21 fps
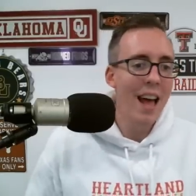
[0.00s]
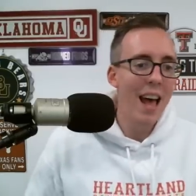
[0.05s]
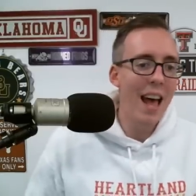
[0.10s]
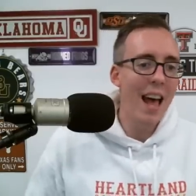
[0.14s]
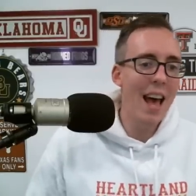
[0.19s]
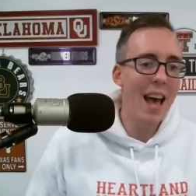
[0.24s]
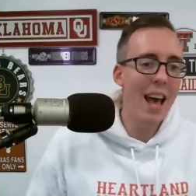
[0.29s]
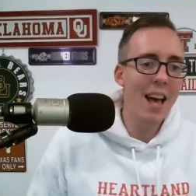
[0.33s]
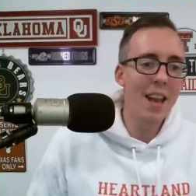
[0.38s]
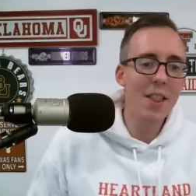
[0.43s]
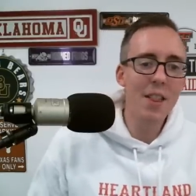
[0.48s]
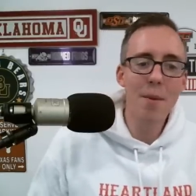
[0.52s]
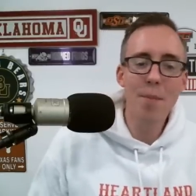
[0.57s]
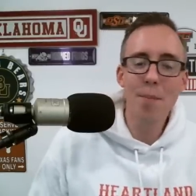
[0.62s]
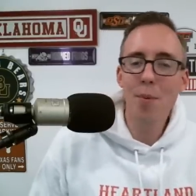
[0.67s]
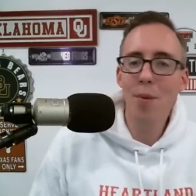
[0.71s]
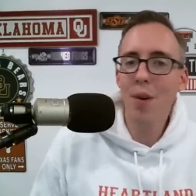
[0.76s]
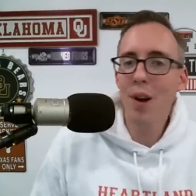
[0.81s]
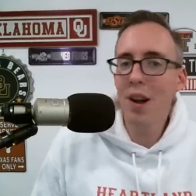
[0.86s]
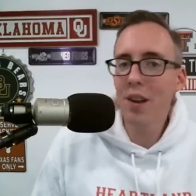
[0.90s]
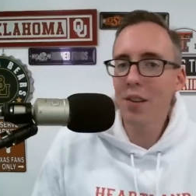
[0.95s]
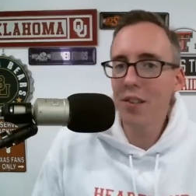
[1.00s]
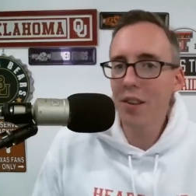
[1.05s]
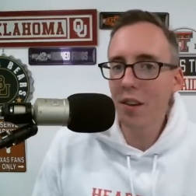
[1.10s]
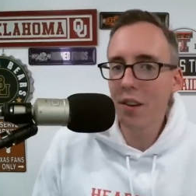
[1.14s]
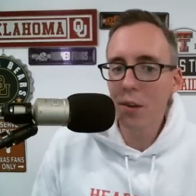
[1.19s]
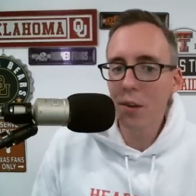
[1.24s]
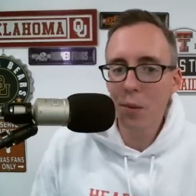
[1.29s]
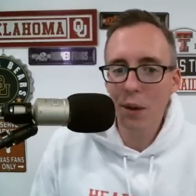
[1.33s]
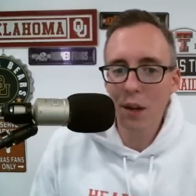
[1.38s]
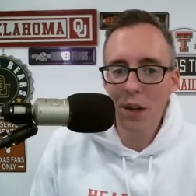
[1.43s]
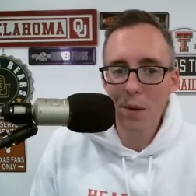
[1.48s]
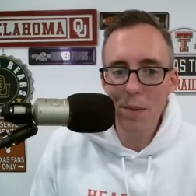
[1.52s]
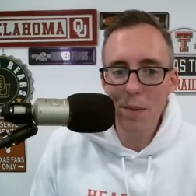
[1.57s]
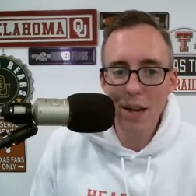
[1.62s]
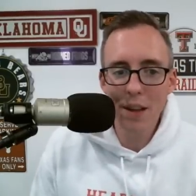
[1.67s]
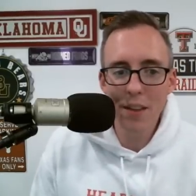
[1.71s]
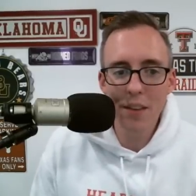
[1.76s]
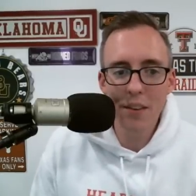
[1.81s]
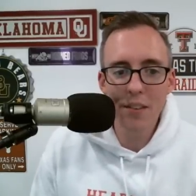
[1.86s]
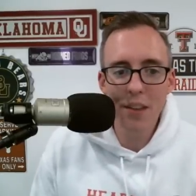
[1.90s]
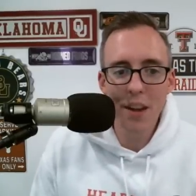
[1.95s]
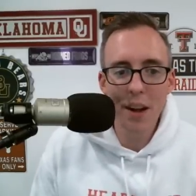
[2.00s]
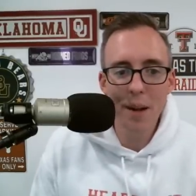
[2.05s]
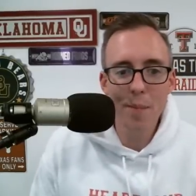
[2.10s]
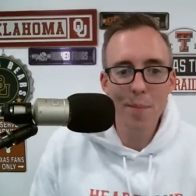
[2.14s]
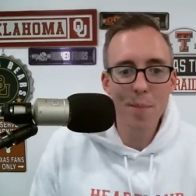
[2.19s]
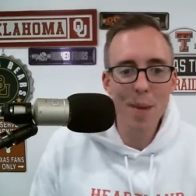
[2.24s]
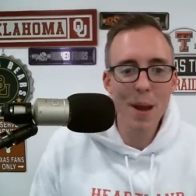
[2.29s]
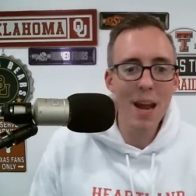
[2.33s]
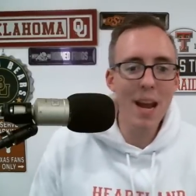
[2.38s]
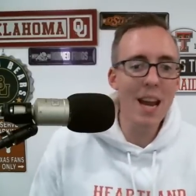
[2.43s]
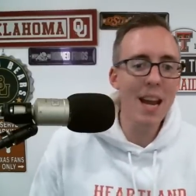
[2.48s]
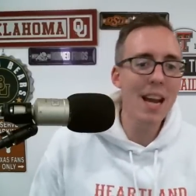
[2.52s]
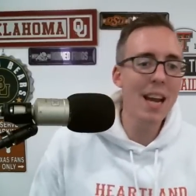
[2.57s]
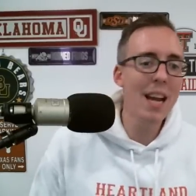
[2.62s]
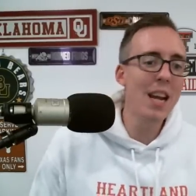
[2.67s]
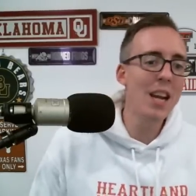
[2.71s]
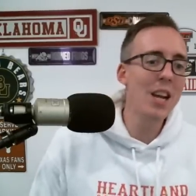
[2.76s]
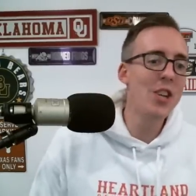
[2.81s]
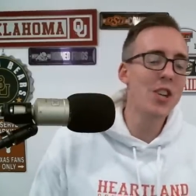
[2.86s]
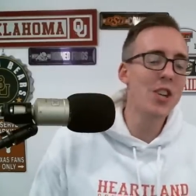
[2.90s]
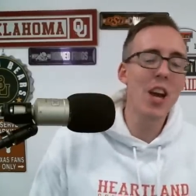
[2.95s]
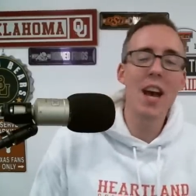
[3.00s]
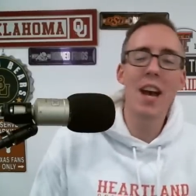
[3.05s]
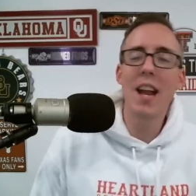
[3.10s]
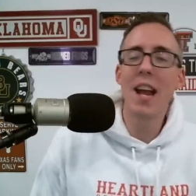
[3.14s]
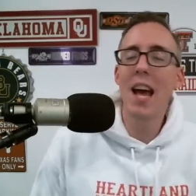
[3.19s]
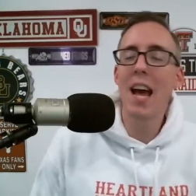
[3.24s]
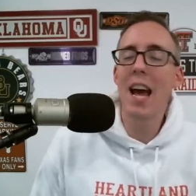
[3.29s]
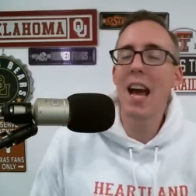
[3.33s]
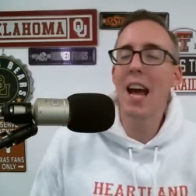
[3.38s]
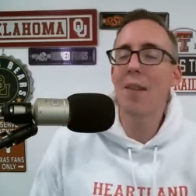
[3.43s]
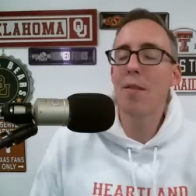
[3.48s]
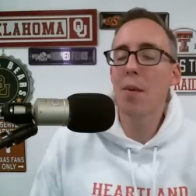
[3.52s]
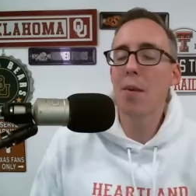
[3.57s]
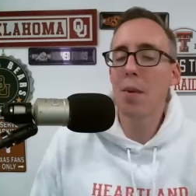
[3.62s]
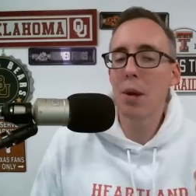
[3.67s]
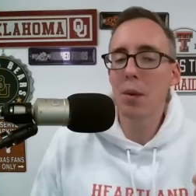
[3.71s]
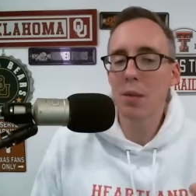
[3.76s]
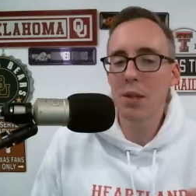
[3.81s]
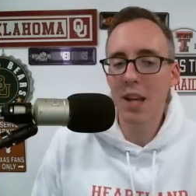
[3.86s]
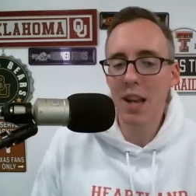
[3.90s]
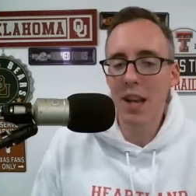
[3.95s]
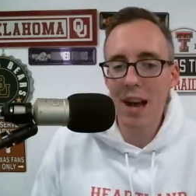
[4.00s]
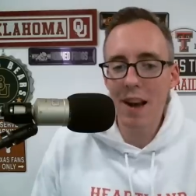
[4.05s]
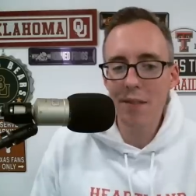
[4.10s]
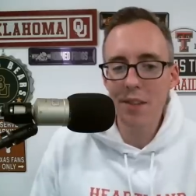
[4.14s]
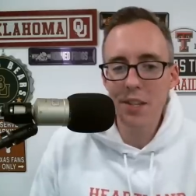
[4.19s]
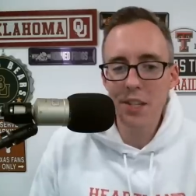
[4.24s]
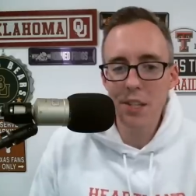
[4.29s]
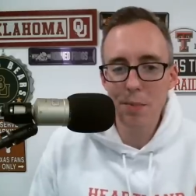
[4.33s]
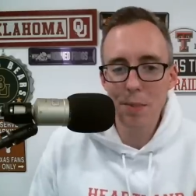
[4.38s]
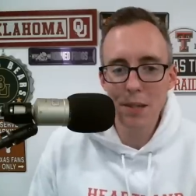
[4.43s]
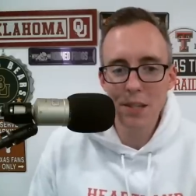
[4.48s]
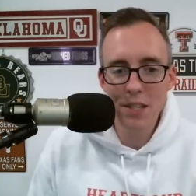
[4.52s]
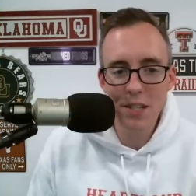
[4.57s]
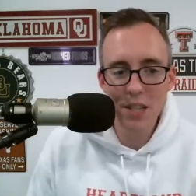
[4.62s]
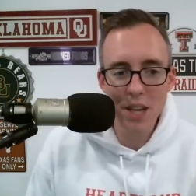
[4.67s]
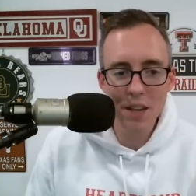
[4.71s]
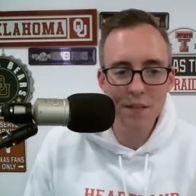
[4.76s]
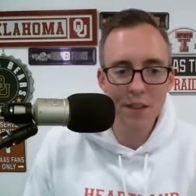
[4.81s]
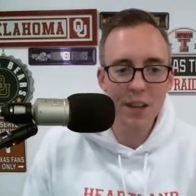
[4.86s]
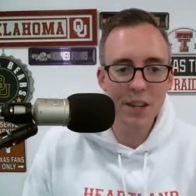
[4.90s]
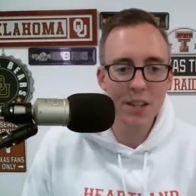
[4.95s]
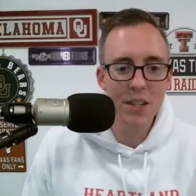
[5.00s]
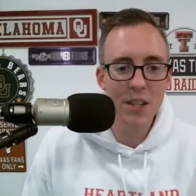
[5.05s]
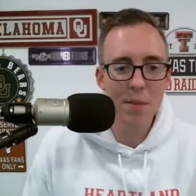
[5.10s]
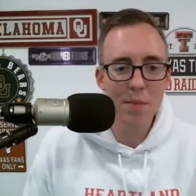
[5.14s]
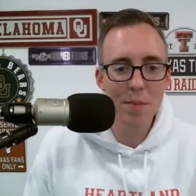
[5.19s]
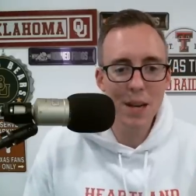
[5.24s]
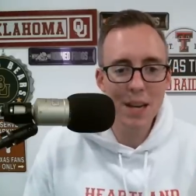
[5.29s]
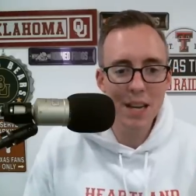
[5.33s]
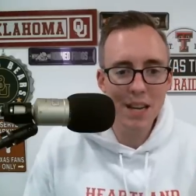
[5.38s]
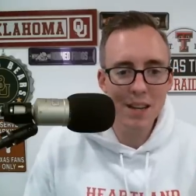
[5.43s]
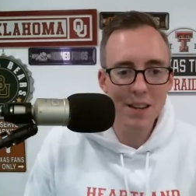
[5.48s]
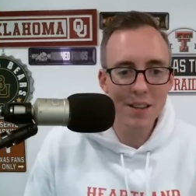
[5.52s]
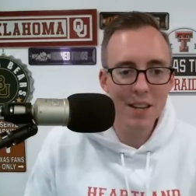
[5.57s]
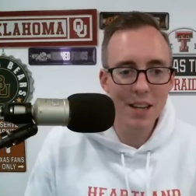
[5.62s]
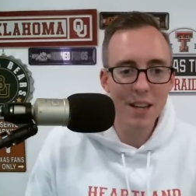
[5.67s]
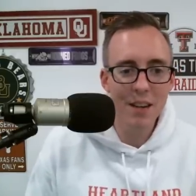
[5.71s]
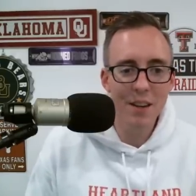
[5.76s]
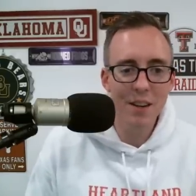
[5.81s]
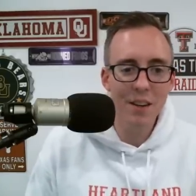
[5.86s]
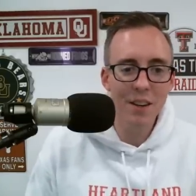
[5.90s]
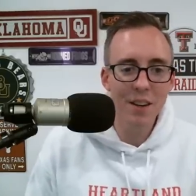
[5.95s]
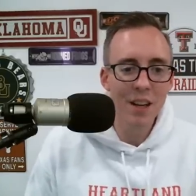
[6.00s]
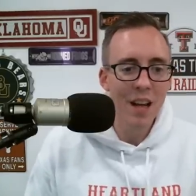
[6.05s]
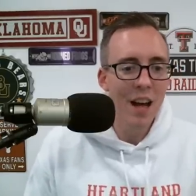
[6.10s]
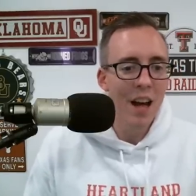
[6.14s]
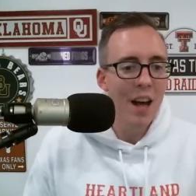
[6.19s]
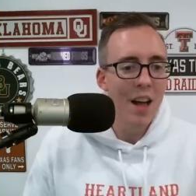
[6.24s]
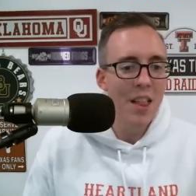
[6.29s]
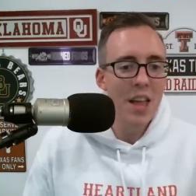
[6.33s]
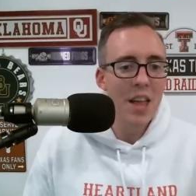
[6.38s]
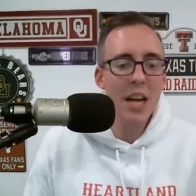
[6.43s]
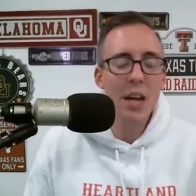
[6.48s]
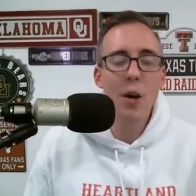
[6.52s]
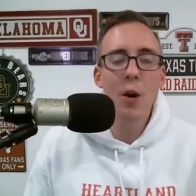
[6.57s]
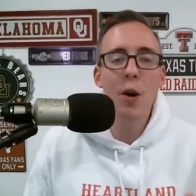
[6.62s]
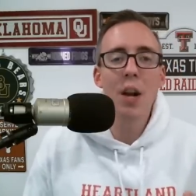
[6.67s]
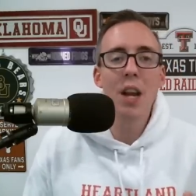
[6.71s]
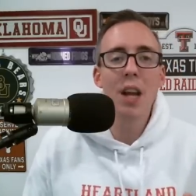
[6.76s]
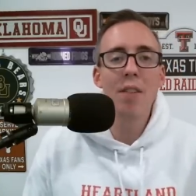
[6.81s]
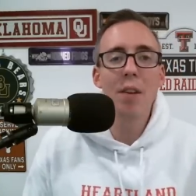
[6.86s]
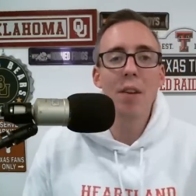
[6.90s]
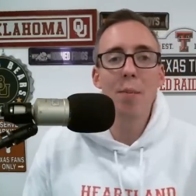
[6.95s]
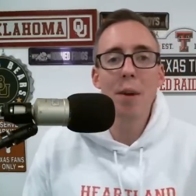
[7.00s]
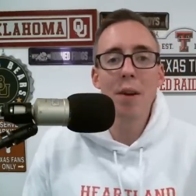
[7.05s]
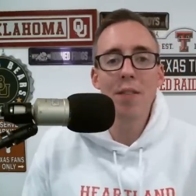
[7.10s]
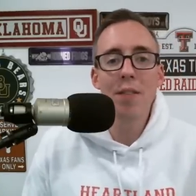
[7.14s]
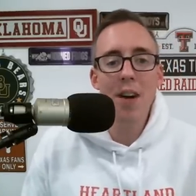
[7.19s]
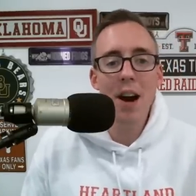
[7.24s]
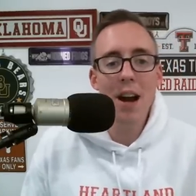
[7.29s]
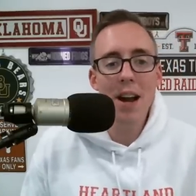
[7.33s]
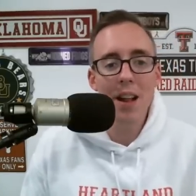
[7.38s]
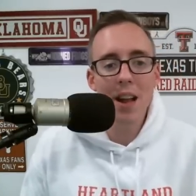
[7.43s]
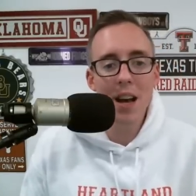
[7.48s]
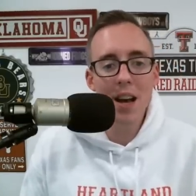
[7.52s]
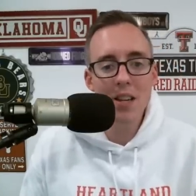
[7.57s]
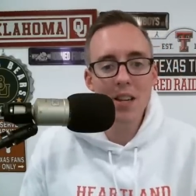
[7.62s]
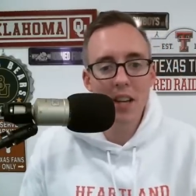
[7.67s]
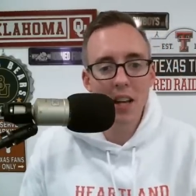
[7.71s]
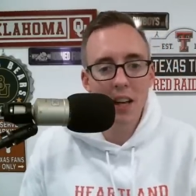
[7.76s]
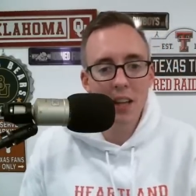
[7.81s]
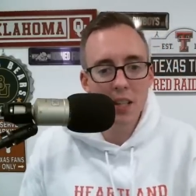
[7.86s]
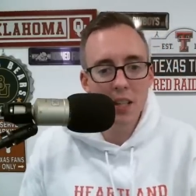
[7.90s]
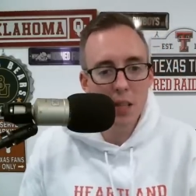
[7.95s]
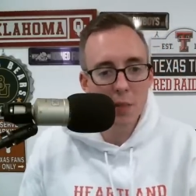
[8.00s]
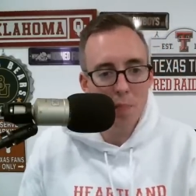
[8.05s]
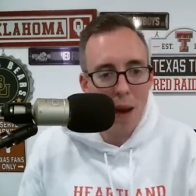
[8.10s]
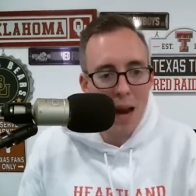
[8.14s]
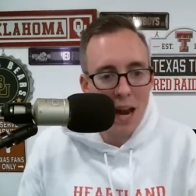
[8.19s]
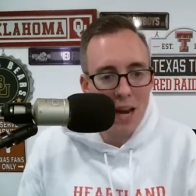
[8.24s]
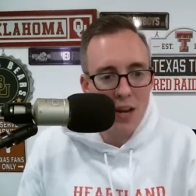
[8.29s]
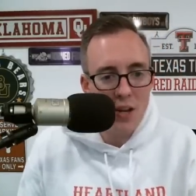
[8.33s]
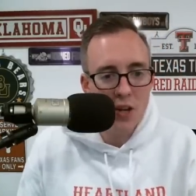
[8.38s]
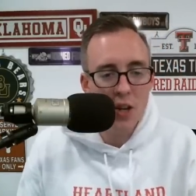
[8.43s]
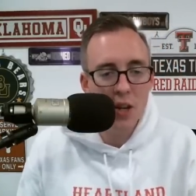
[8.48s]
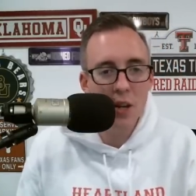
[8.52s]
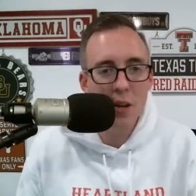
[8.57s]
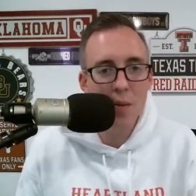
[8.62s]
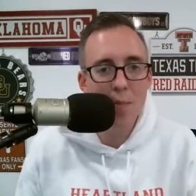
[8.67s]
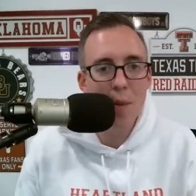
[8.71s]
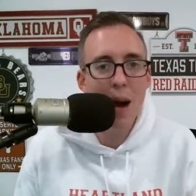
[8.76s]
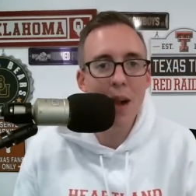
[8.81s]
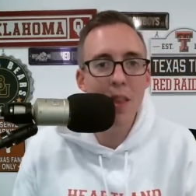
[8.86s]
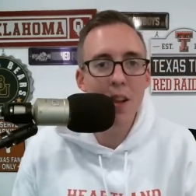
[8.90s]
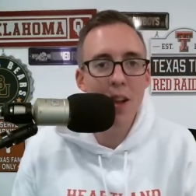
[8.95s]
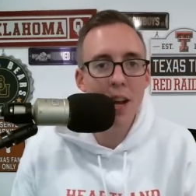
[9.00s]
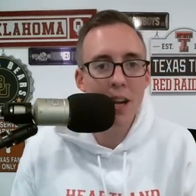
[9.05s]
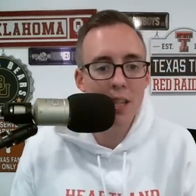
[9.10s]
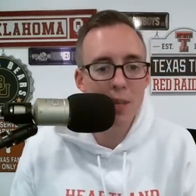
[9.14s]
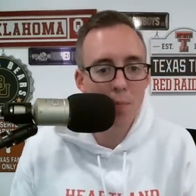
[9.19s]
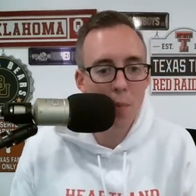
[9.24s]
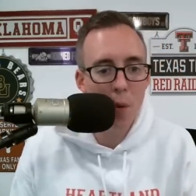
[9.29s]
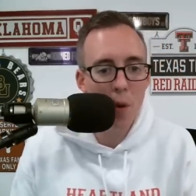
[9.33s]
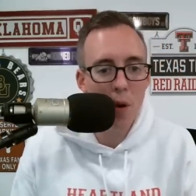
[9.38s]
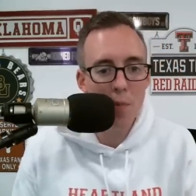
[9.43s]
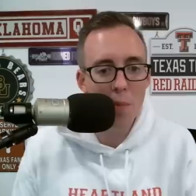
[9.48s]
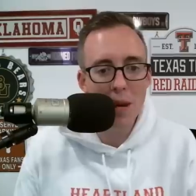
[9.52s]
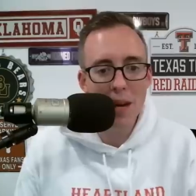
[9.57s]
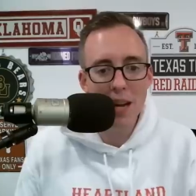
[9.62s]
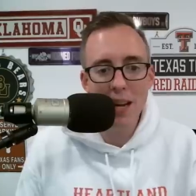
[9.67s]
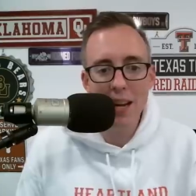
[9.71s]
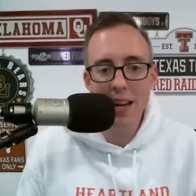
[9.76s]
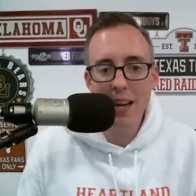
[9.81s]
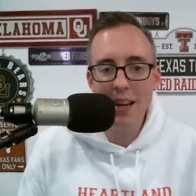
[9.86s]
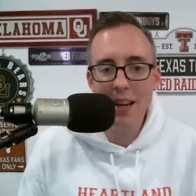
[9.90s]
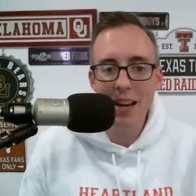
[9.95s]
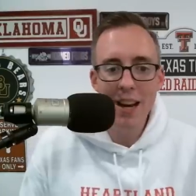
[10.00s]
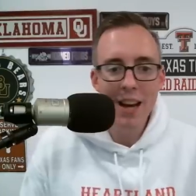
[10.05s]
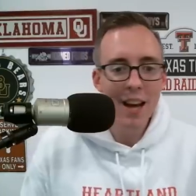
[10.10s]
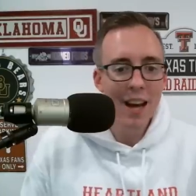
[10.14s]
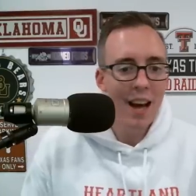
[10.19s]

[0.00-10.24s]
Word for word: and the presidents were going to be on the same page, and everybody was going to have the specifics of the media deal. They could even be finalizing expansion by the next board meeting.